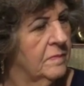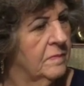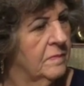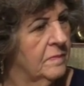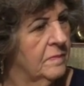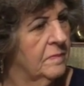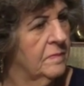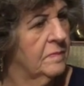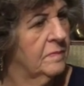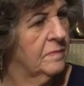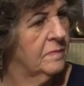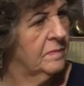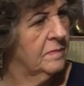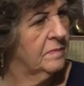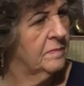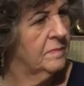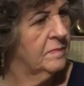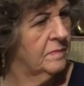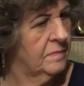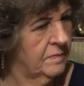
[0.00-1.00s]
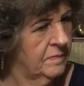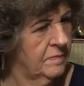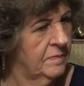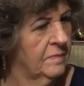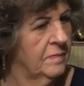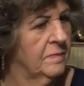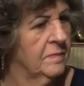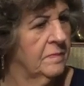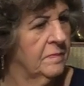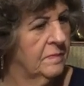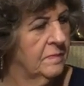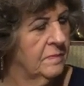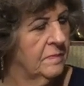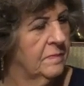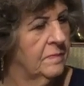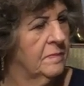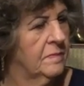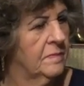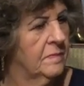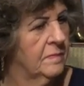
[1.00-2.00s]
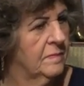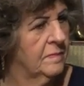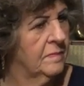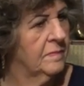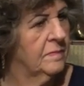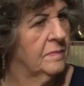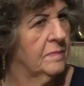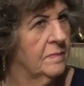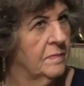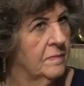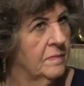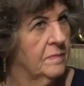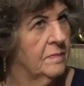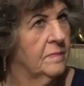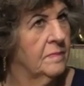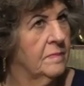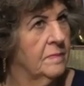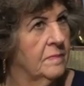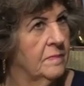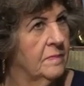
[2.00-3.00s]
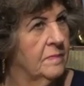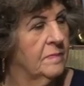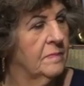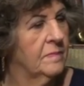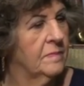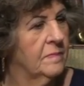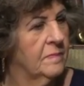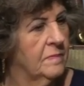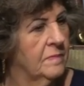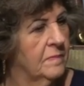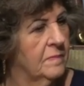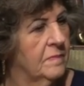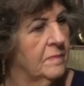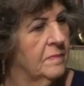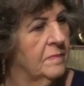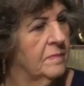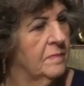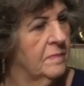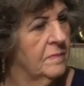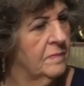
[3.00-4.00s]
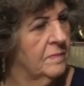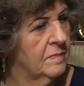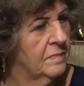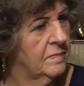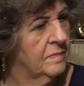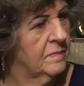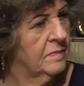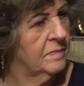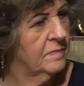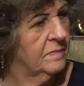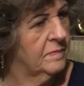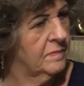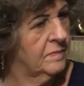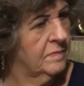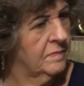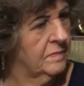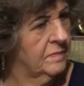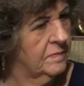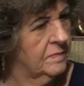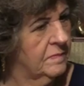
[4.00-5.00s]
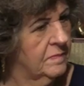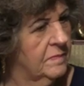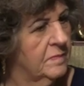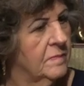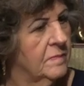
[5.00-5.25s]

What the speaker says: The person shown says nothing.